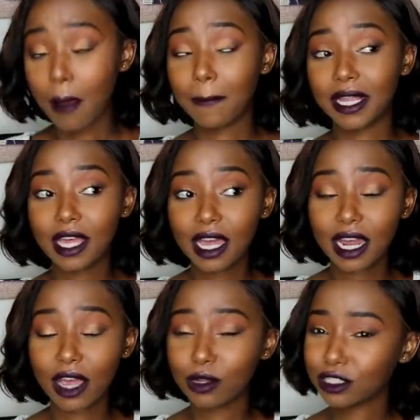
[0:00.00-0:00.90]
but then
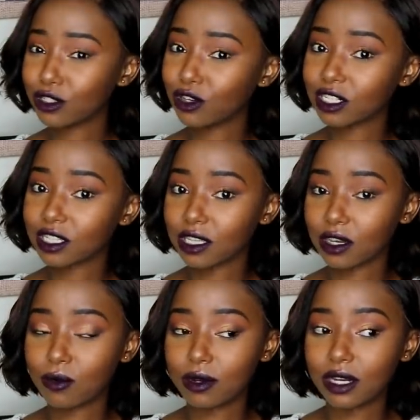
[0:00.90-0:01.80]
I also don't
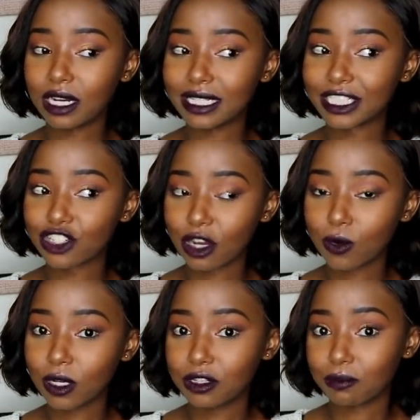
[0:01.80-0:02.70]
think we really
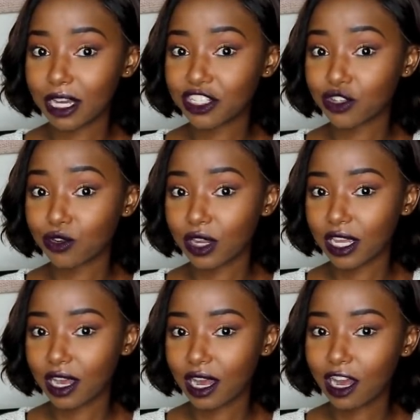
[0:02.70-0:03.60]
struggled much
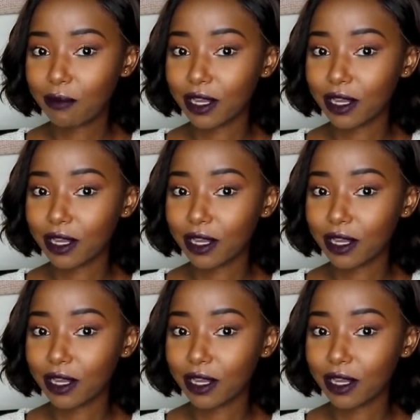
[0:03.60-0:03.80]
growing up,